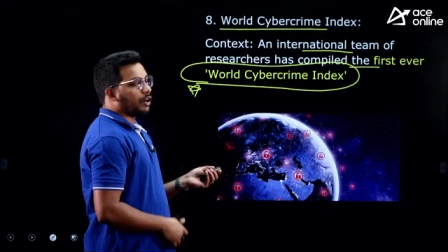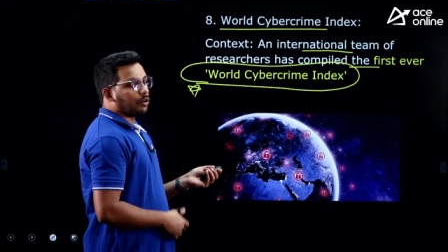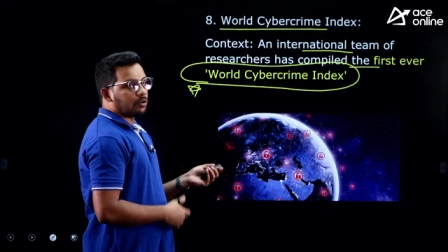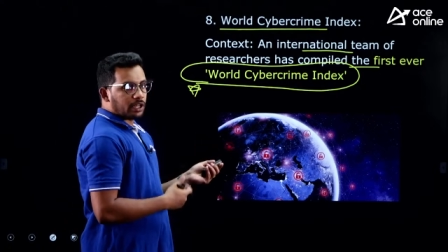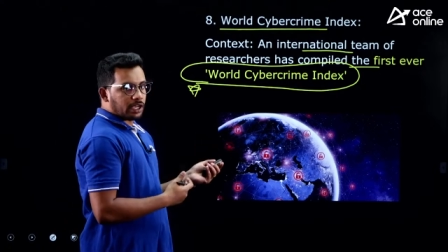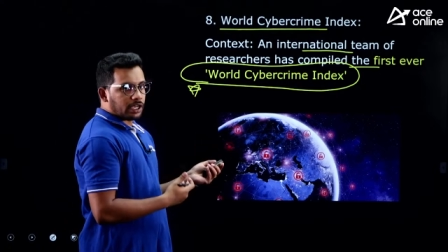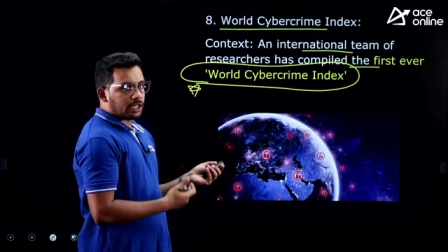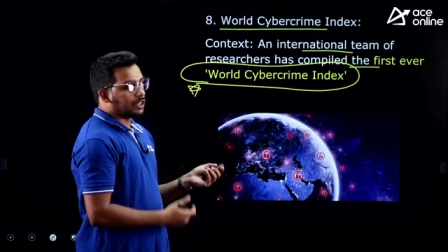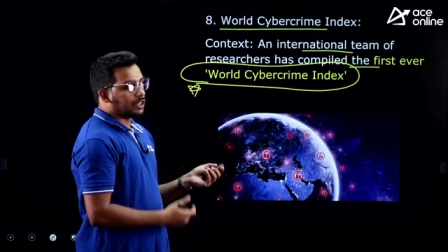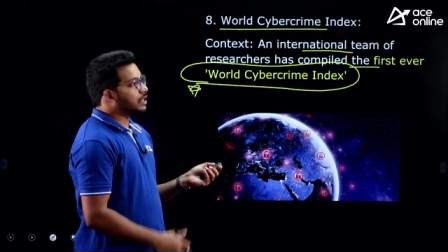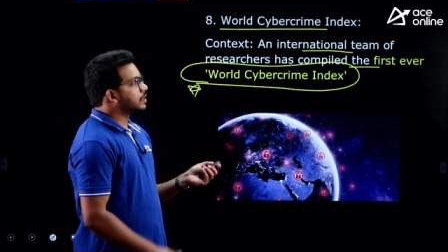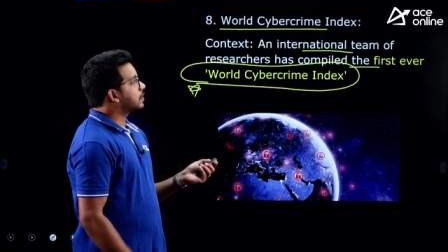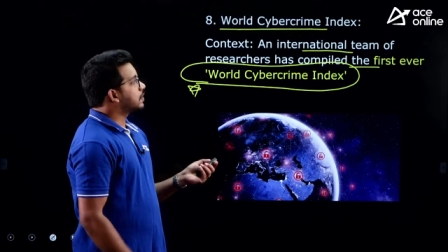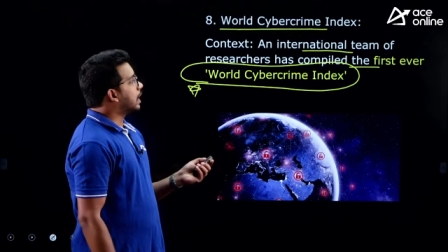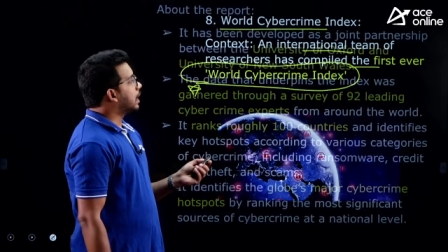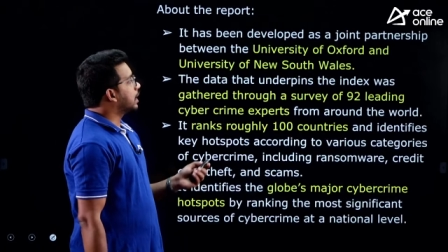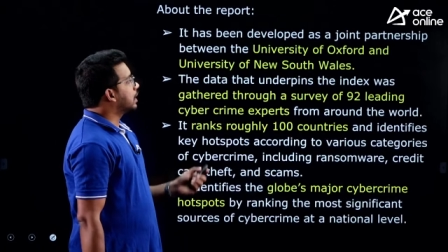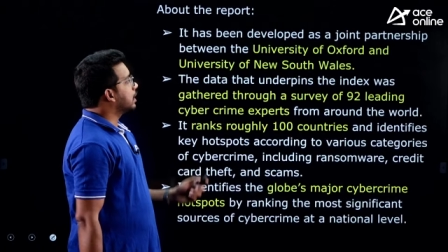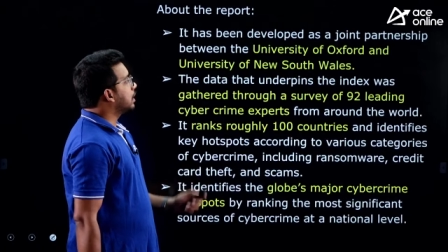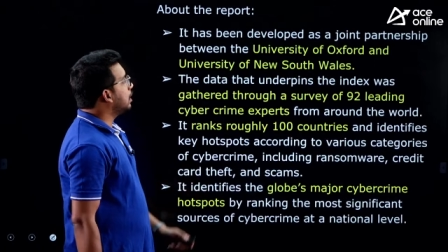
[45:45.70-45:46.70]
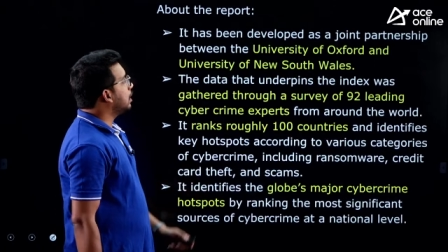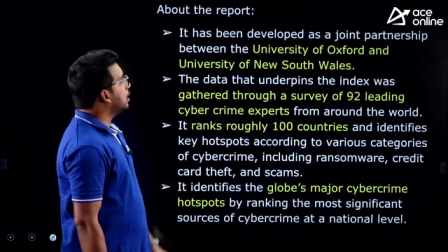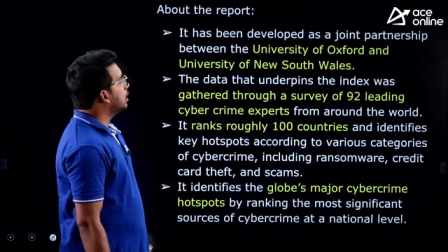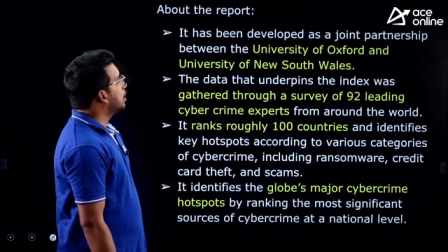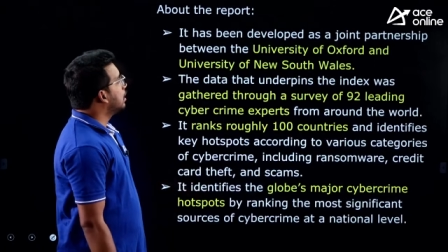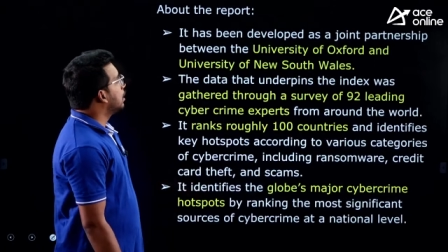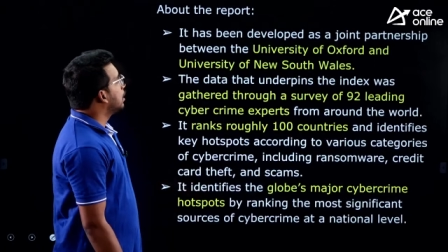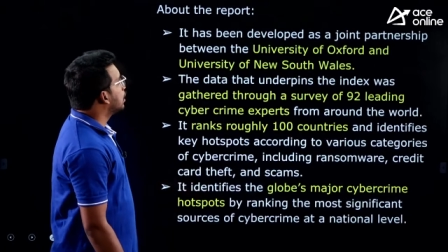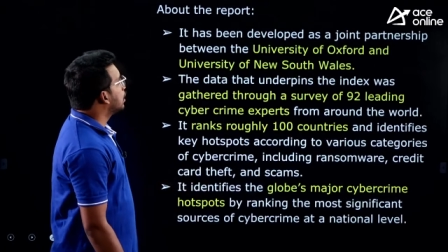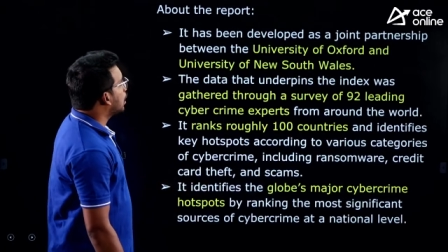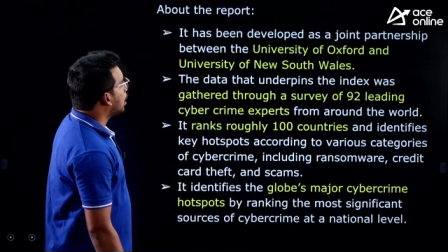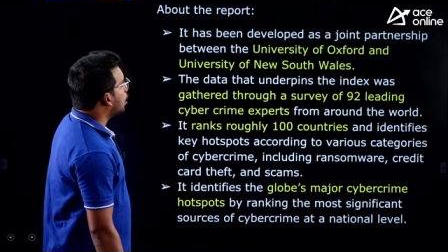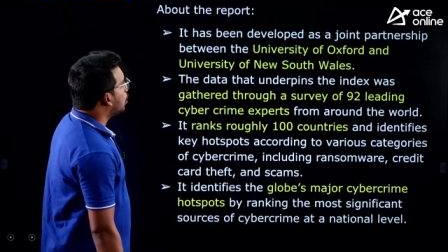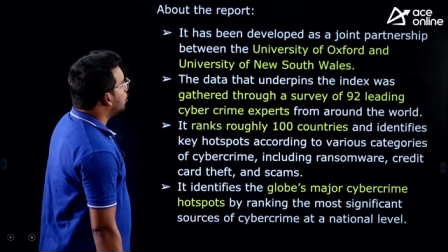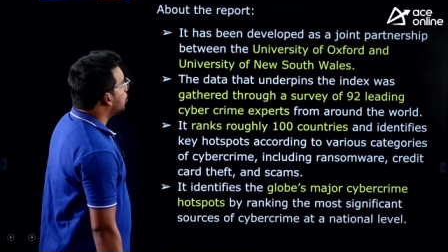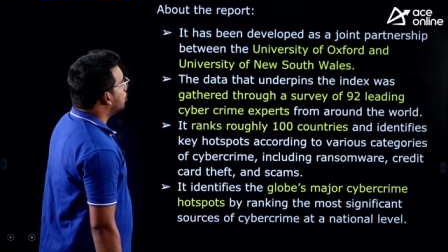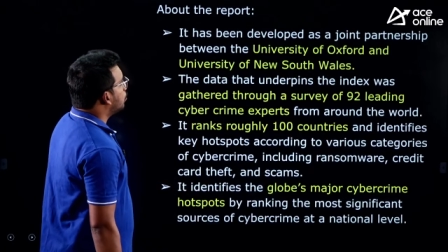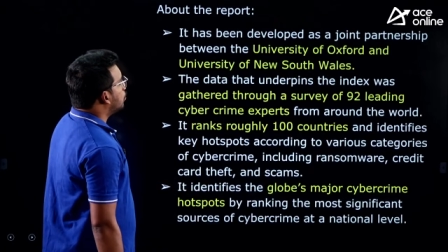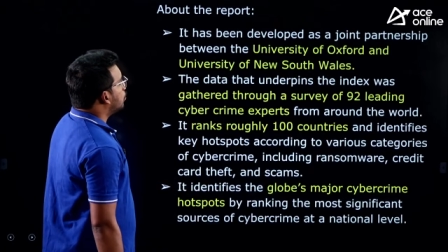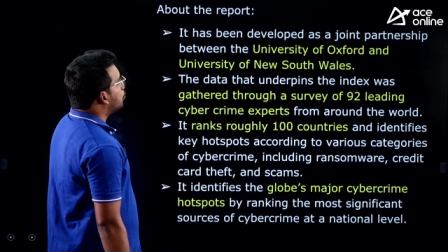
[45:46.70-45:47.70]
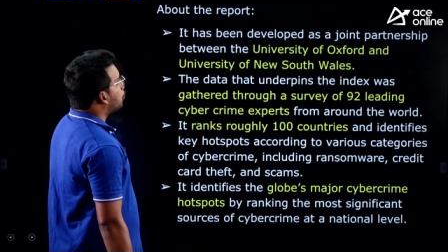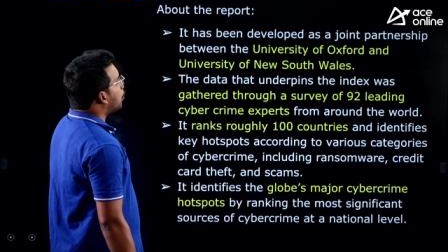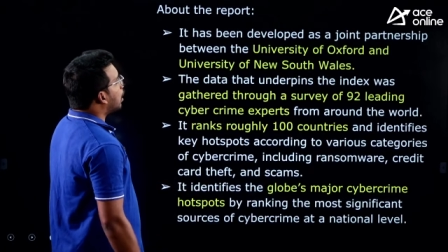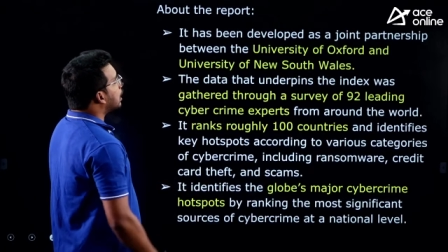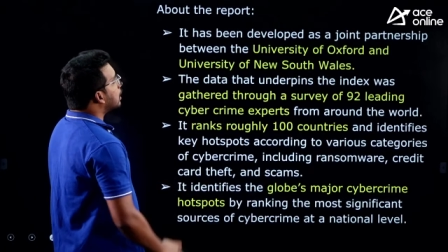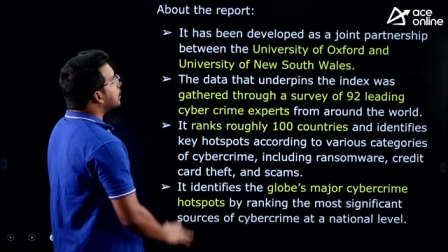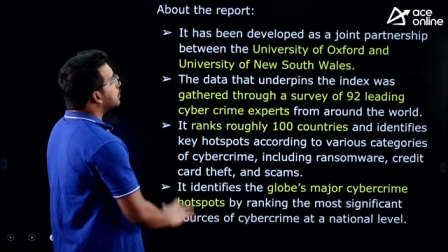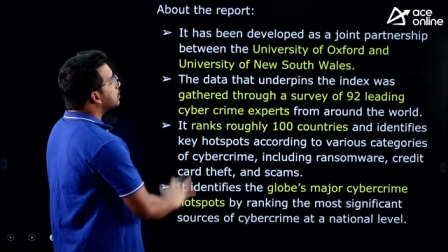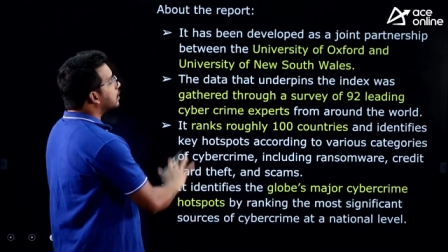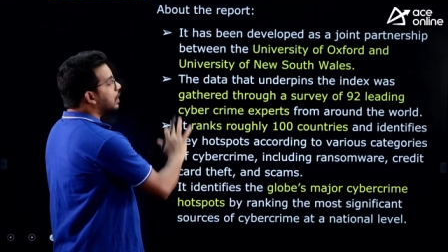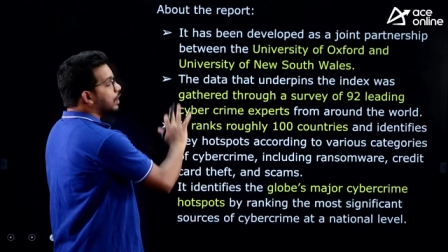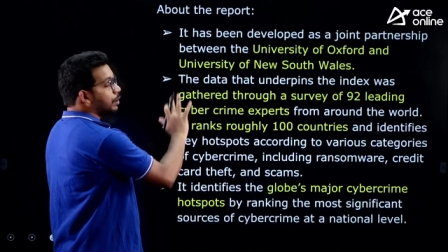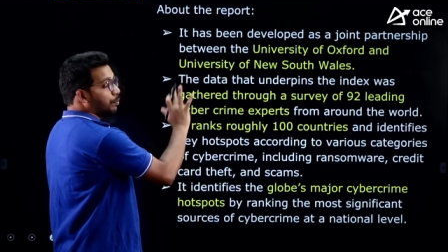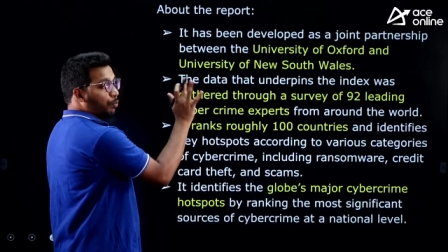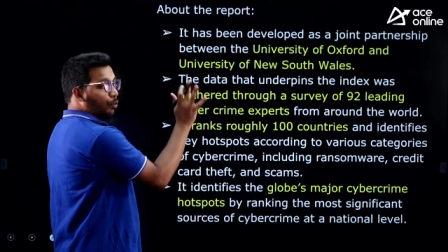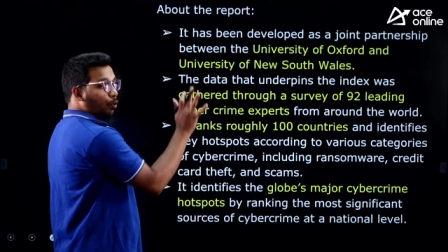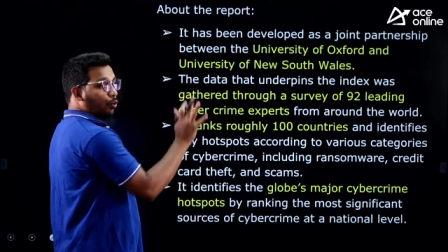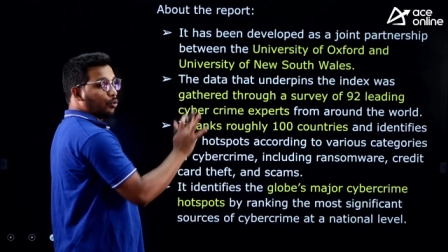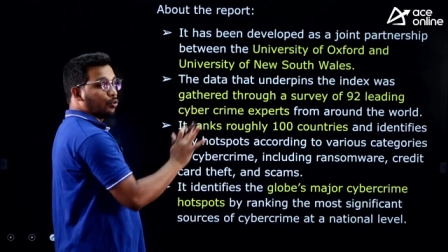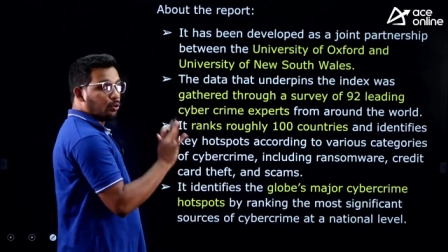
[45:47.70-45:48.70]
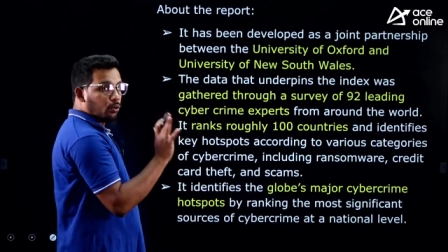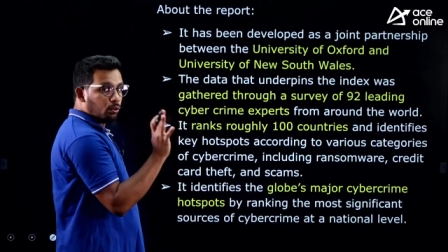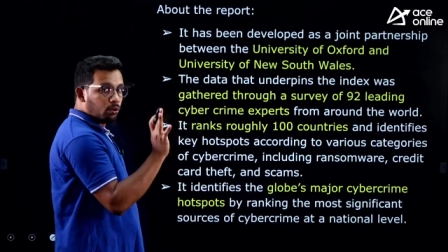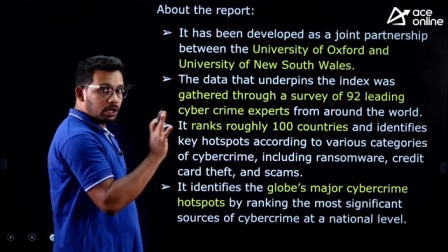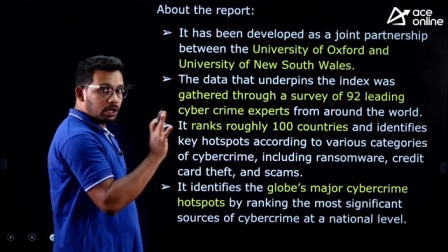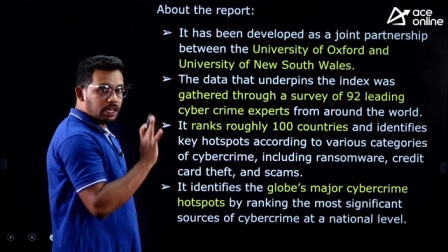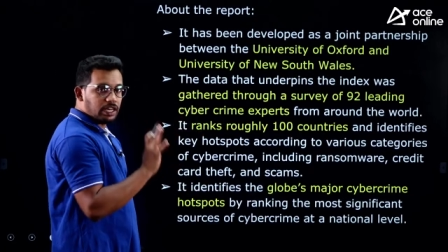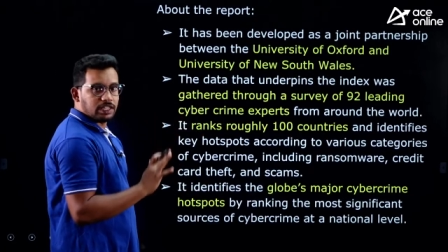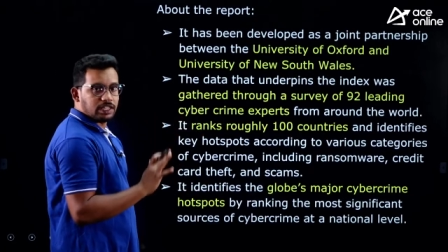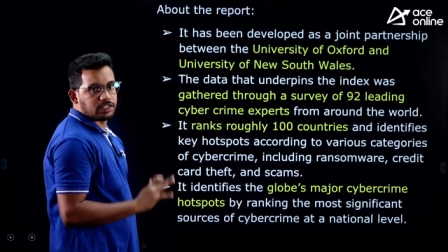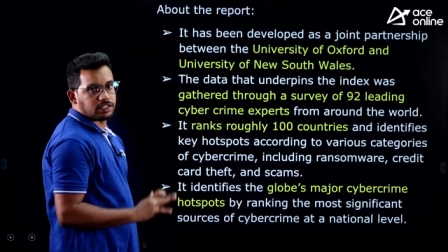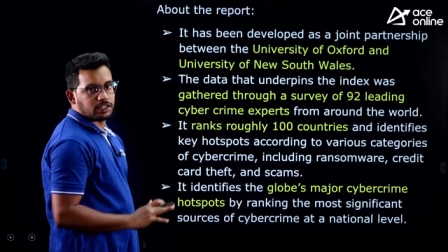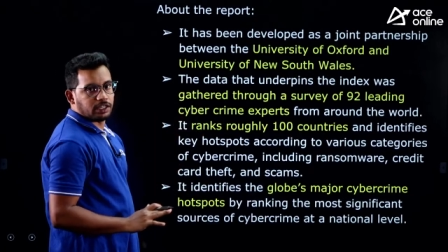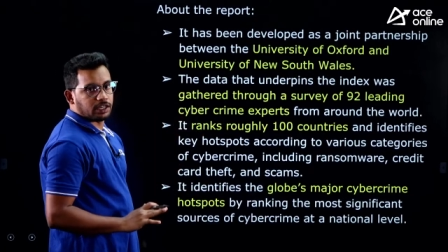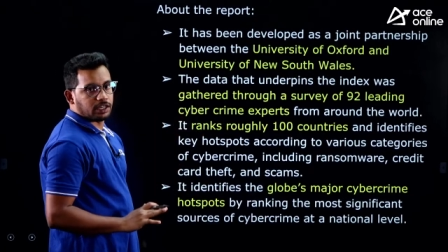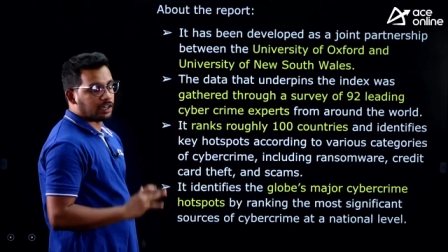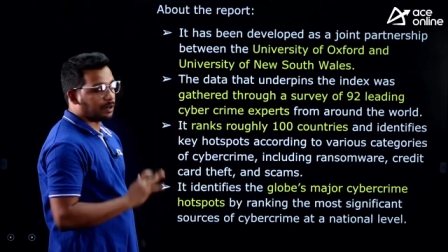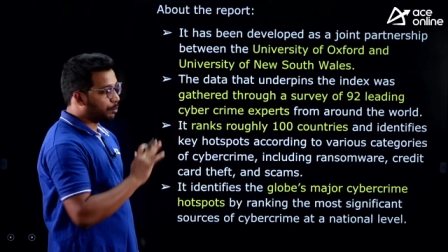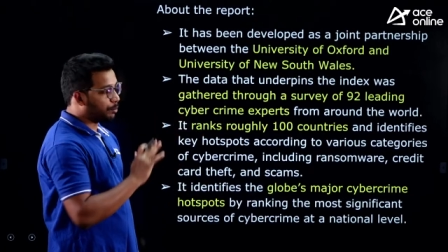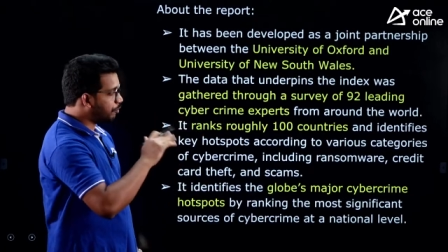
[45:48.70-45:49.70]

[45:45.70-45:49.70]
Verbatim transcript: have taken this article now what is the report who released it